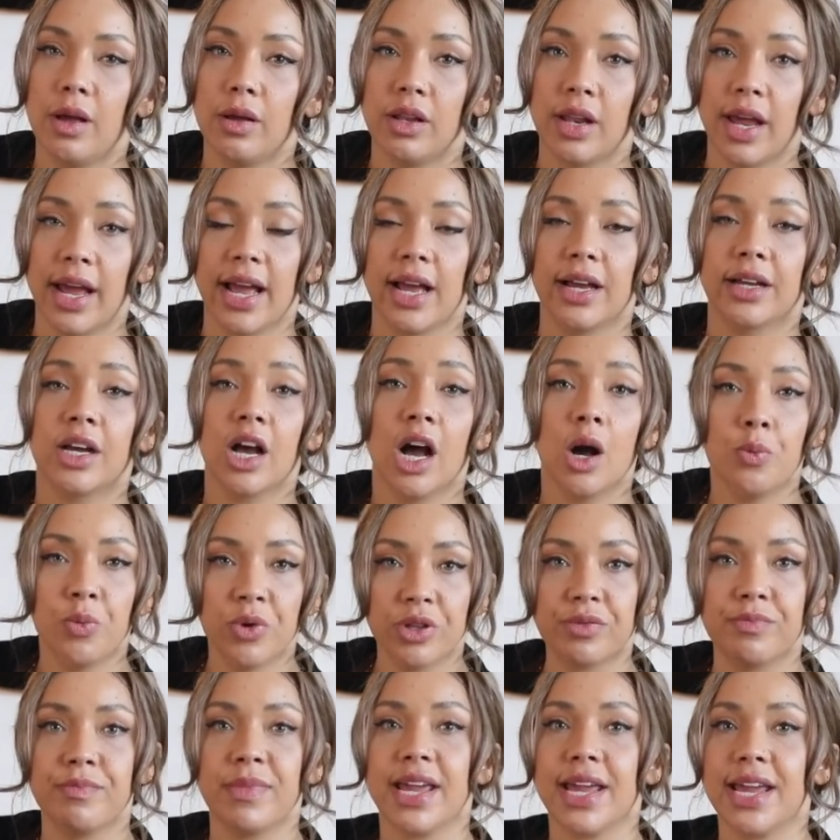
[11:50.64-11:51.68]
like a come
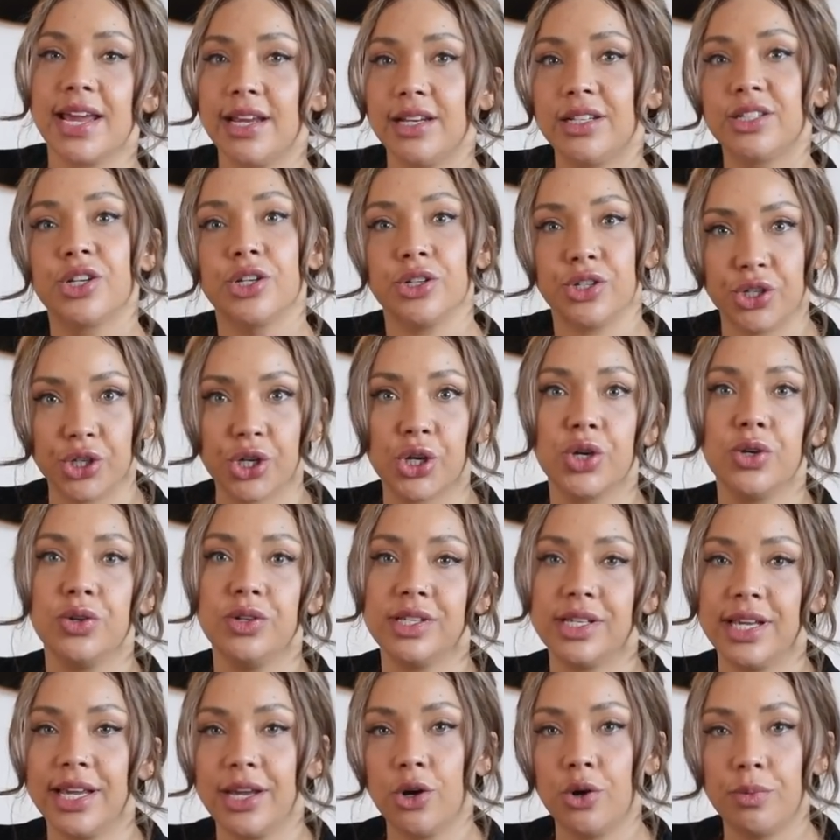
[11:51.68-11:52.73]
with me to
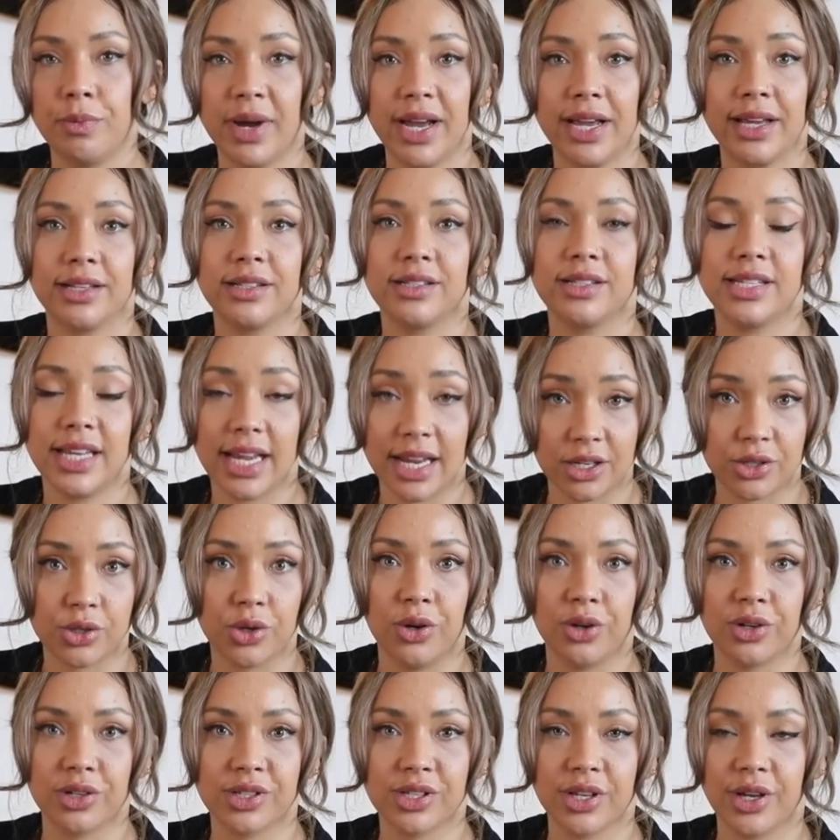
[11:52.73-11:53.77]
Jacuzzi on my
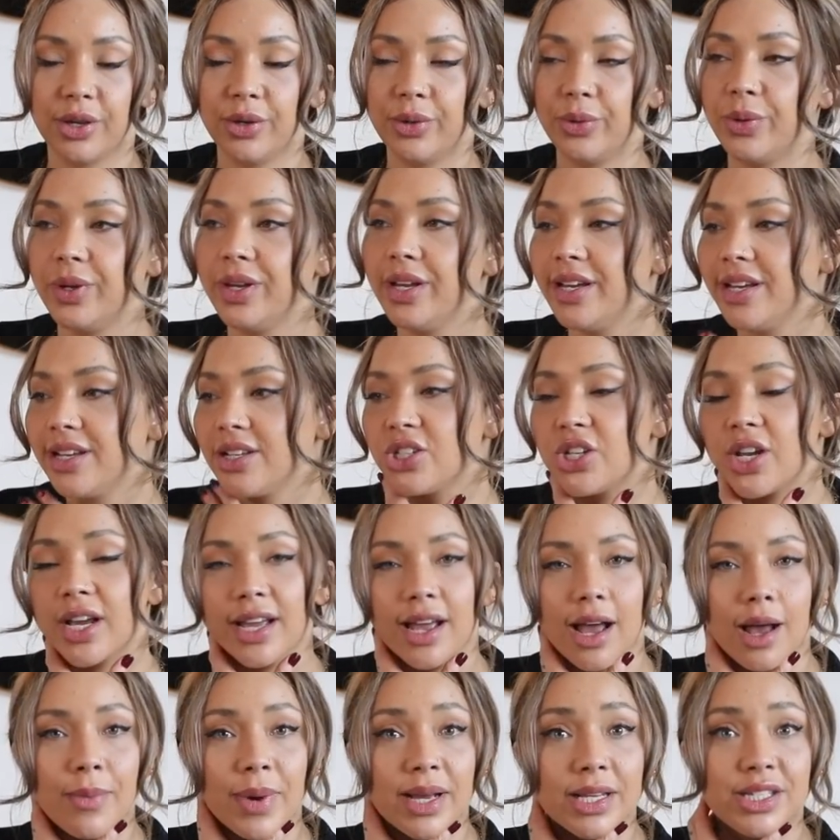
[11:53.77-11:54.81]
TikTok, so check
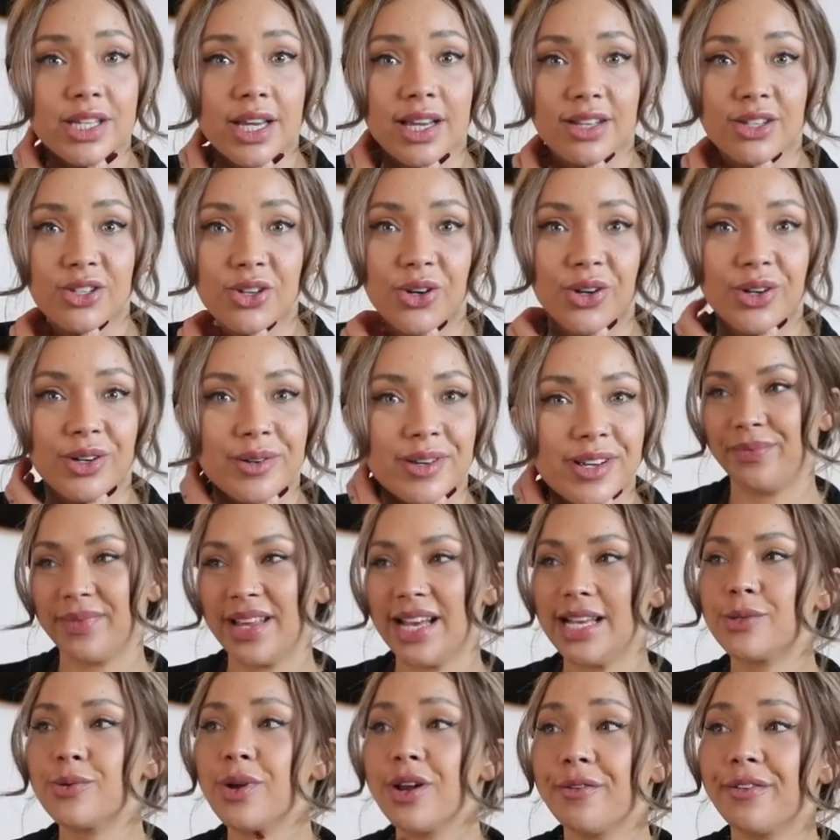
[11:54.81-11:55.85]
out my TikTok.
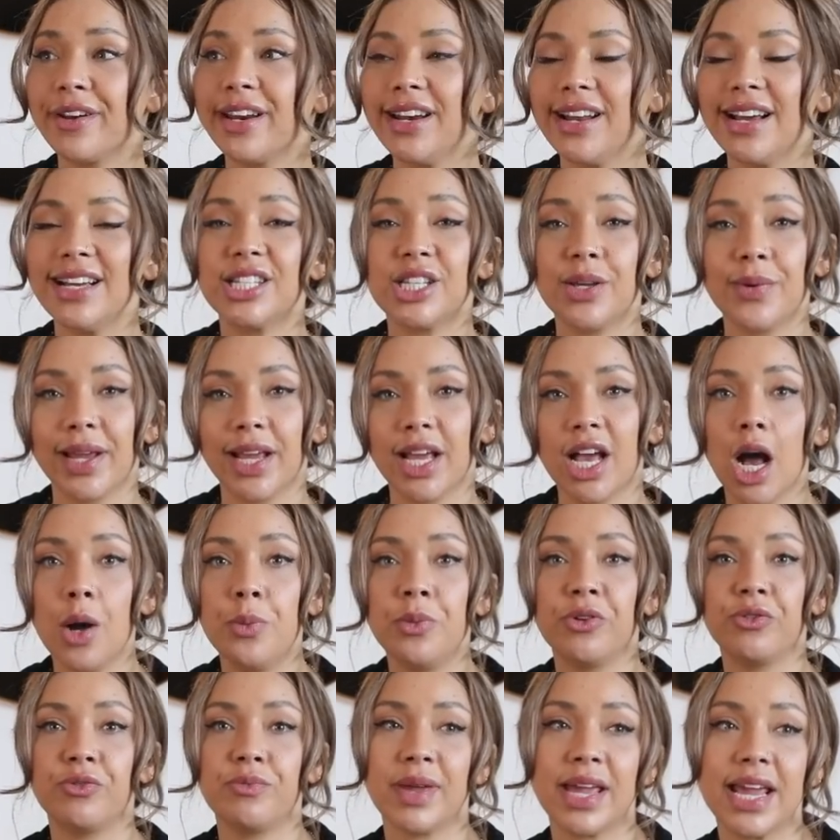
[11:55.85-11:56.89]
That's where I really like doing come
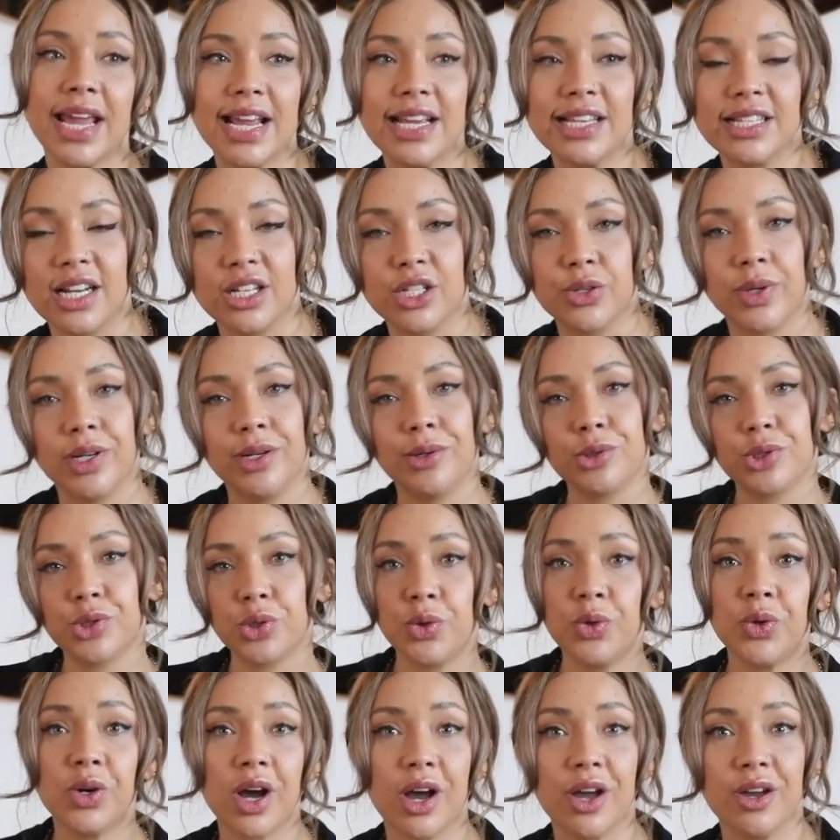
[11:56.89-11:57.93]
with me's, and I do a little
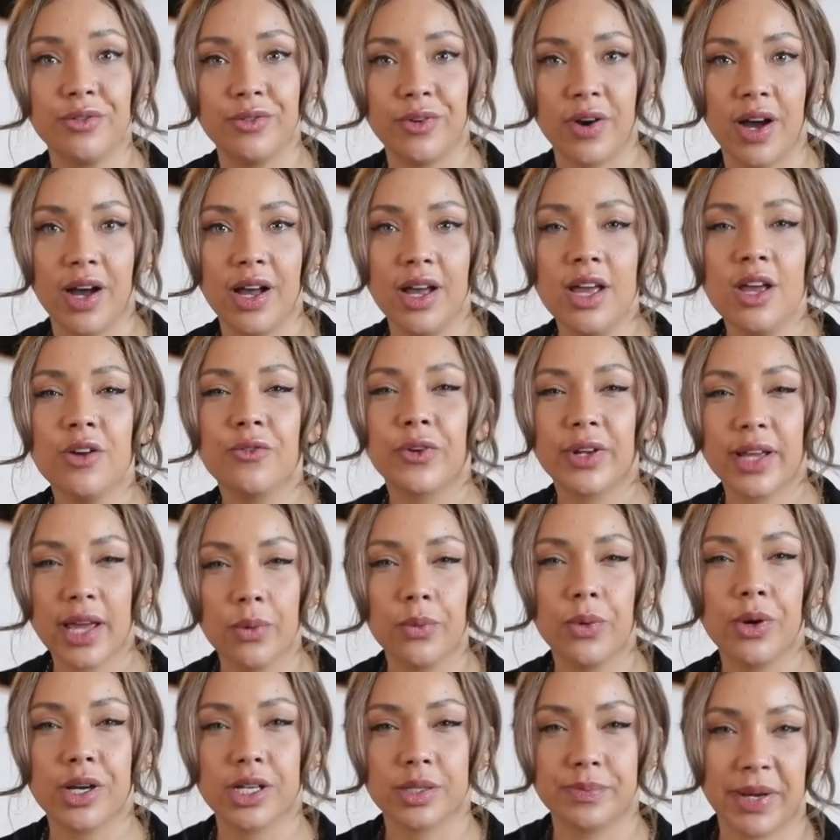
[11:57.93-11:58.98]
talk over. I feel like it
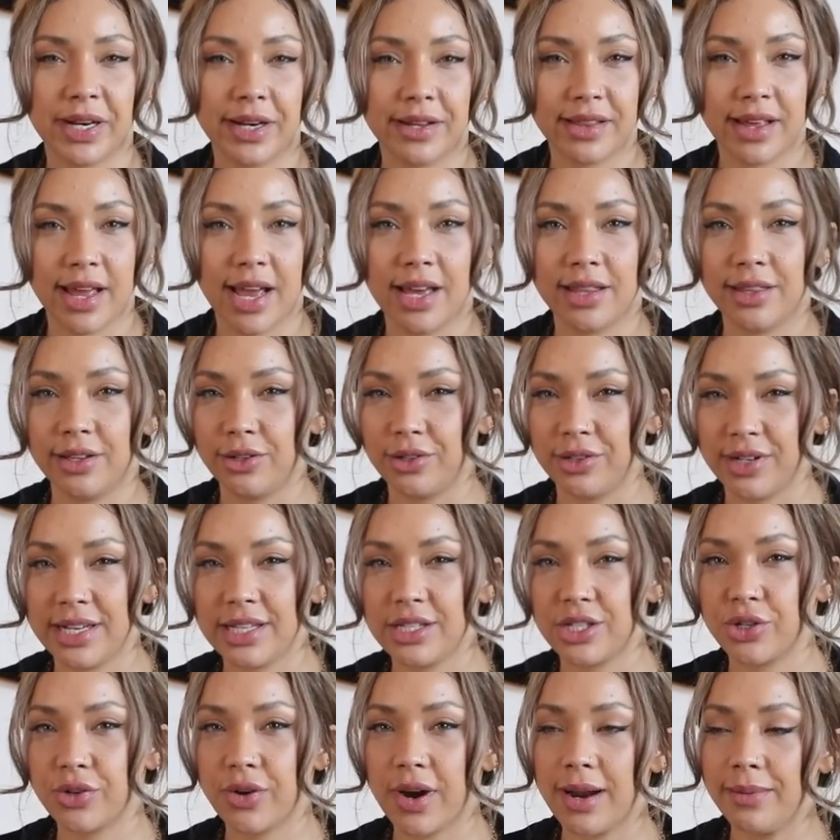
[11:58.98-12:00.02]
works better there than on
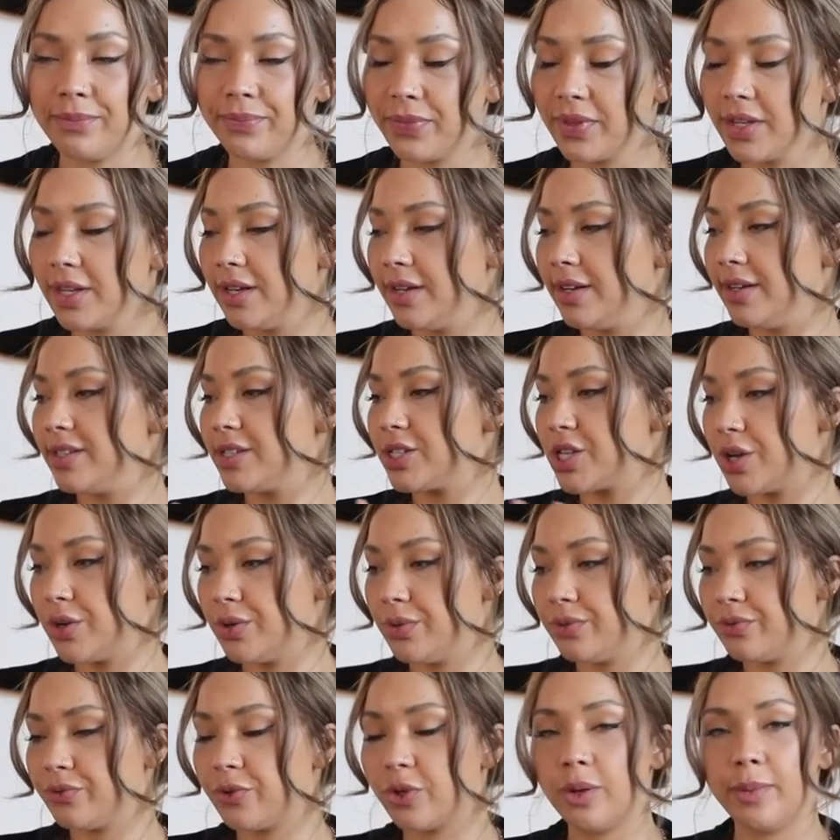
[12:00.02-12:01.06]
Instagram,
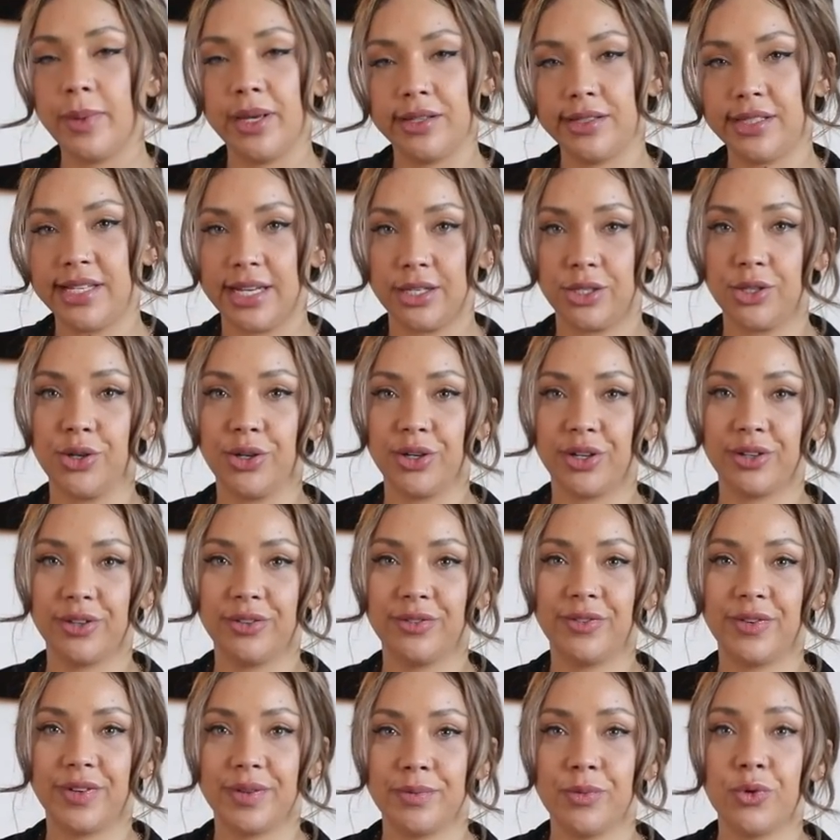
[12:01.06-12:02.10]
so follow me on TikTok
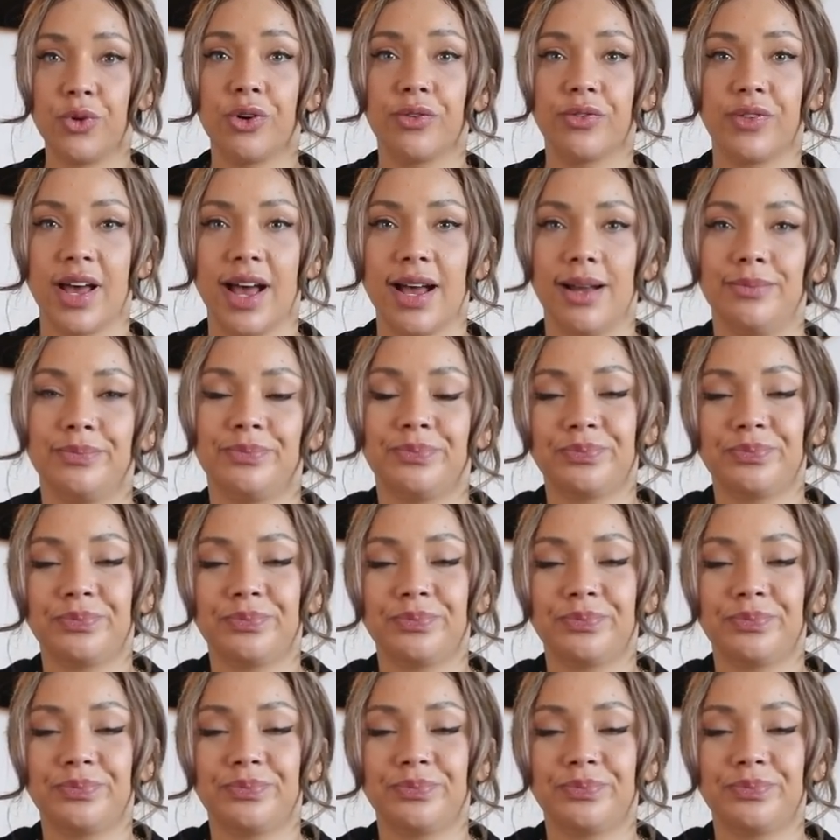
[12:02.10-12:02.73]
for more of that.